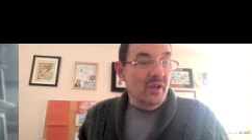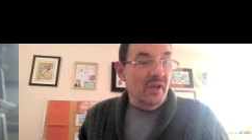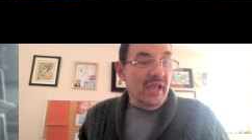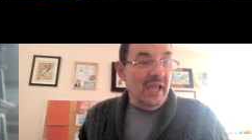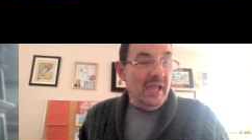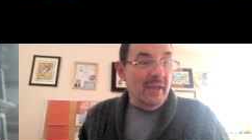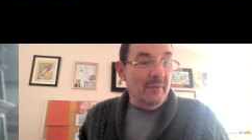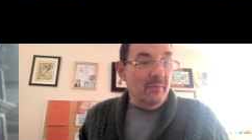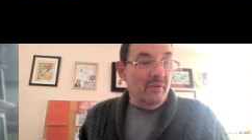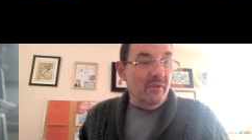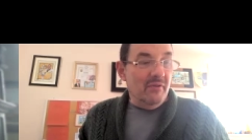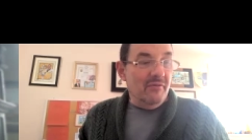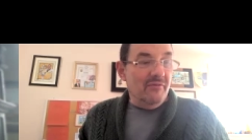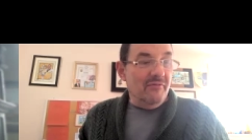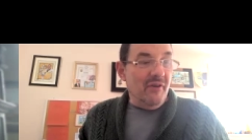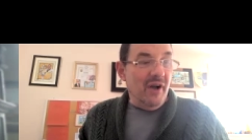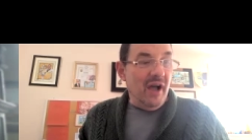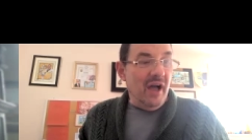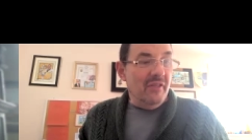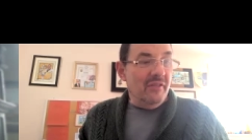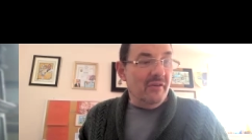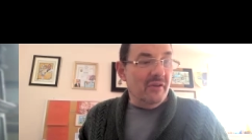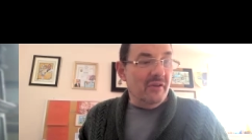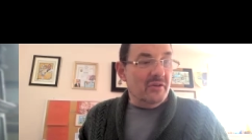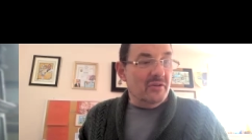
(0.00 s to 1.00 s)
able to
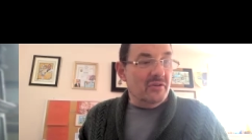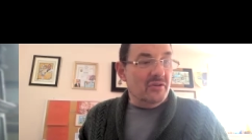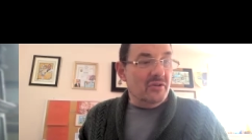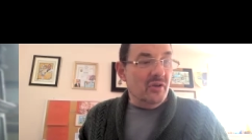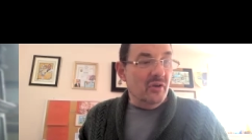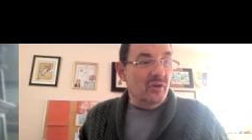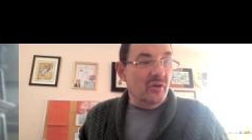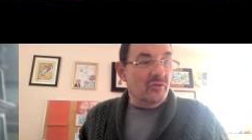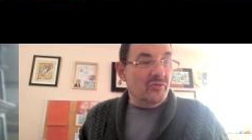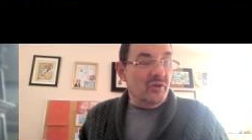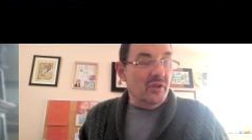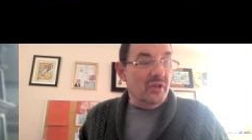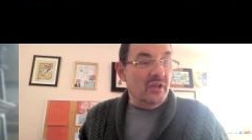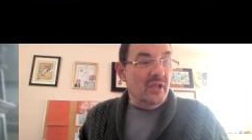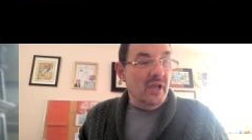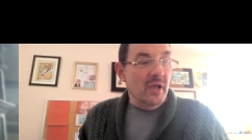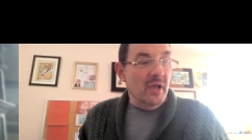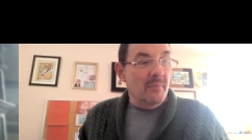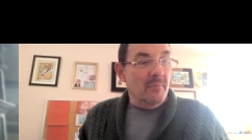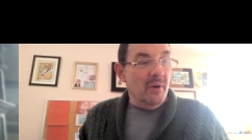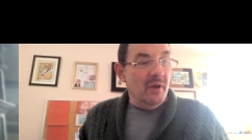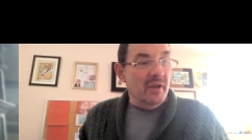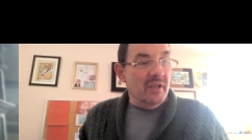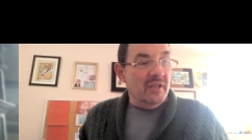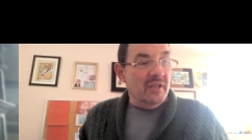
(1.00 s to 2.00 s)
father children,
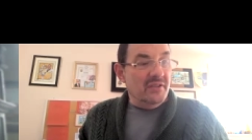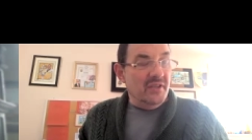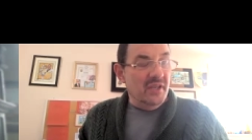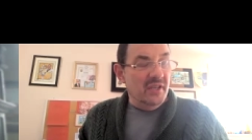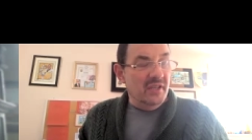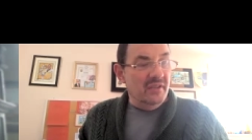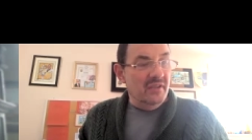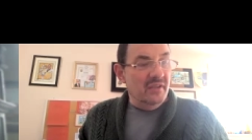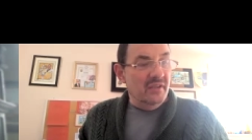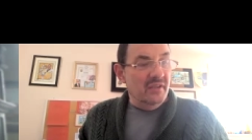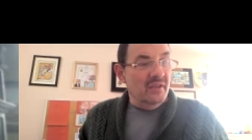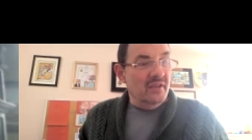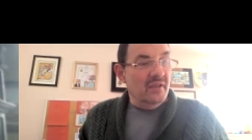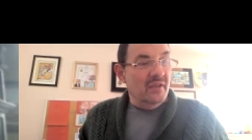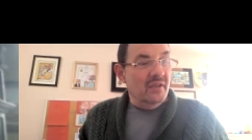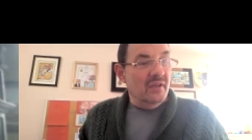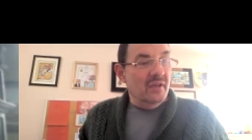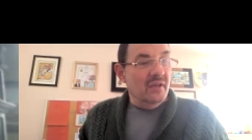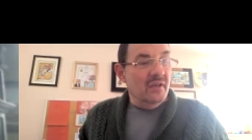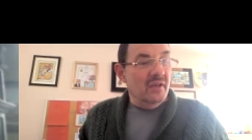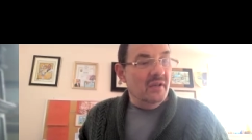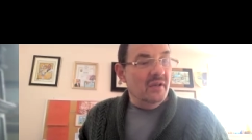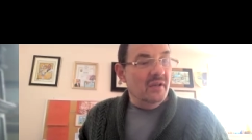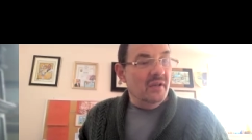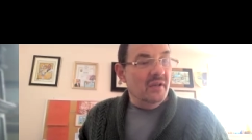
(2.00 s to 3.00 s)
but it didn't
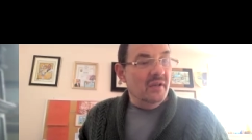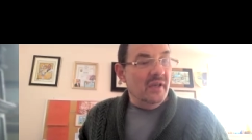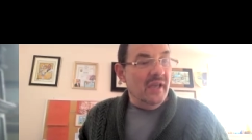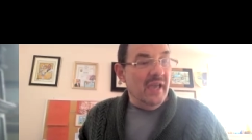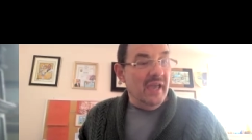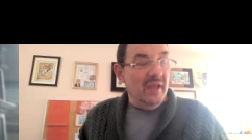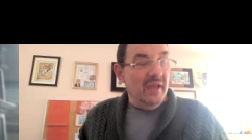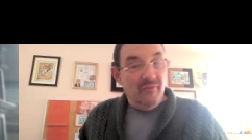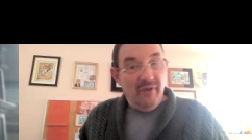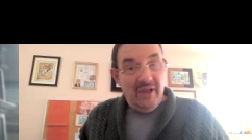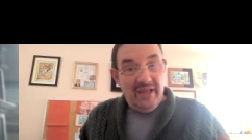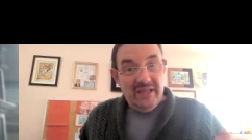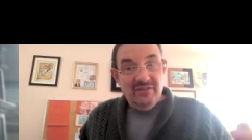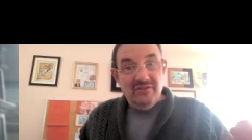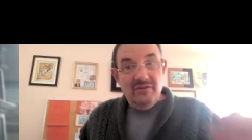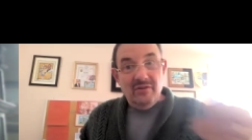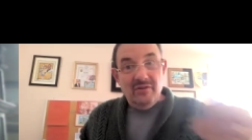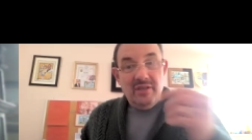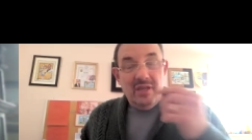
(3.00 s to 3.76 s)
and raise their